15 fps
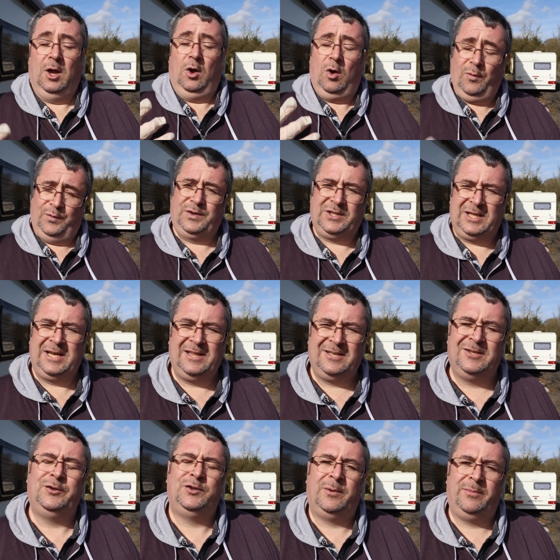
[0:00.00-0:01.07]
Obviously,
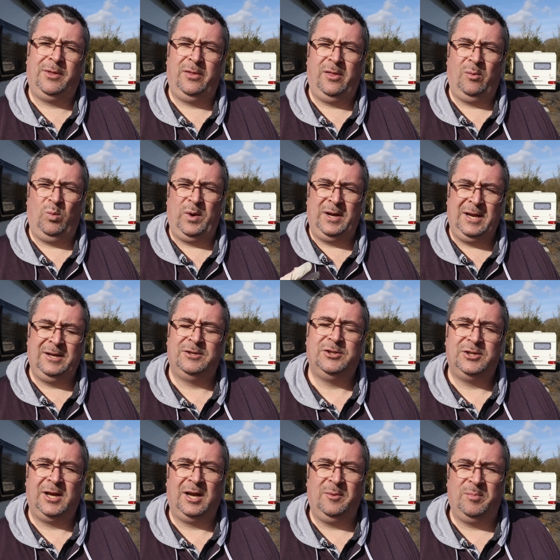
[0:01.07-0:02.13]
this is something that we need to
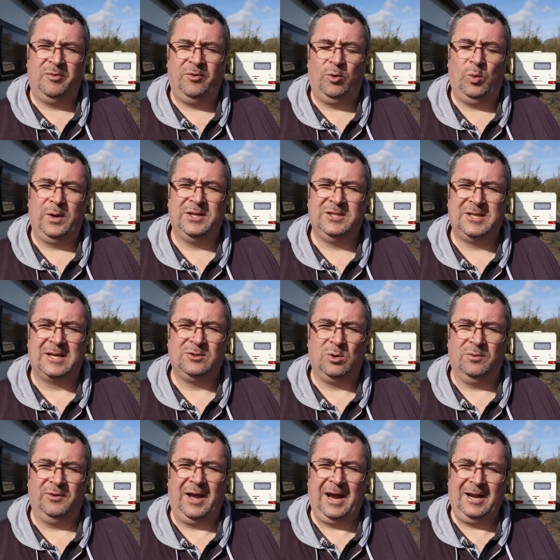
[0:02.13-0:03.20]
check before we set
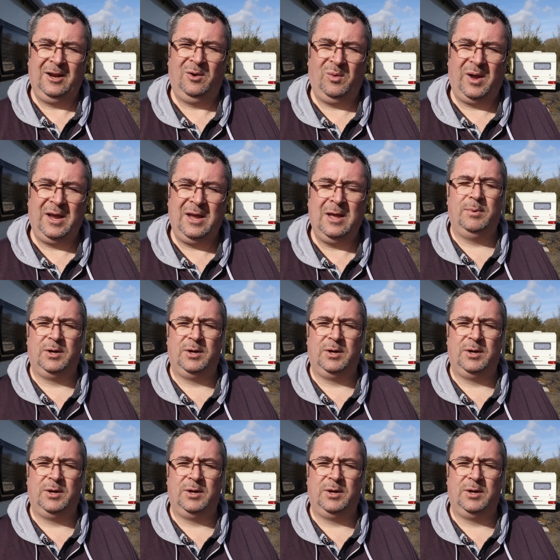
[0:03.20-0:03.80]
off anyway,